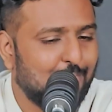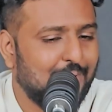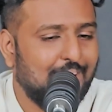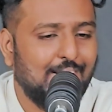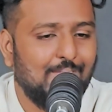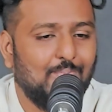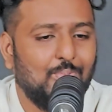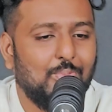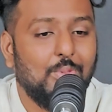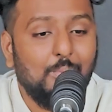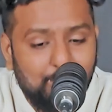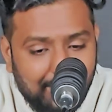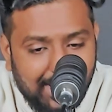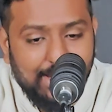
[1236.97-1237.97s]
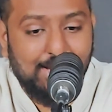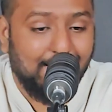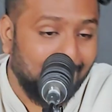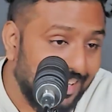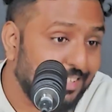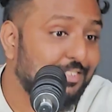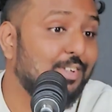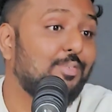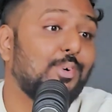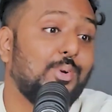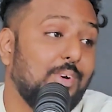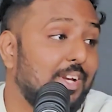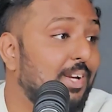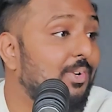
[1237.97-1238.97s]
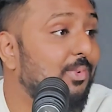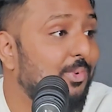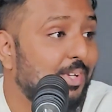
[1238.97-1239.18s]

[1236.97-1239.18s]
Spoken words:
but then to be in the industry for 22